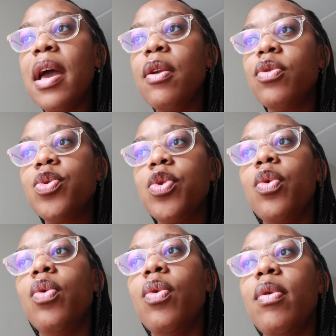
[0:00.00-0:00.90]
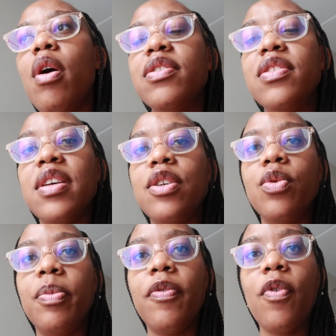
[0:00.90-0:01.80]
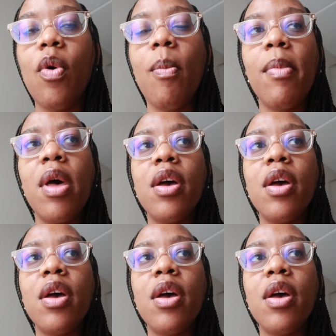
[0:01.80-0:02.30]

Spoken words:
and also artists had to perform